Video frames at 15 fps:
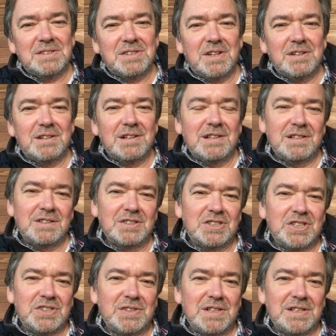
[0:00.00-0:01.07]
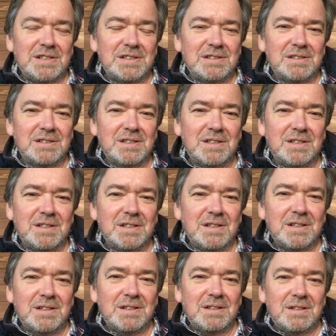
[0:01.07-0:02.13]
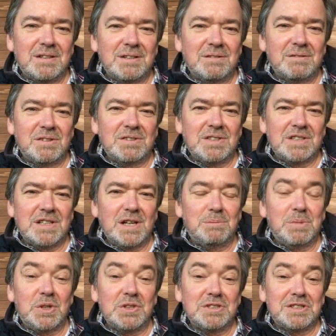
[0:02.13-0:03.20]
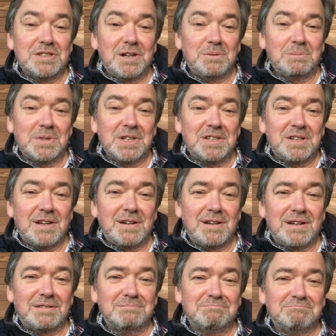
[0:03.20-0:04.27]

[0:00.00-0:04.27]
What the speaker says: turn it into really a botched up guitar.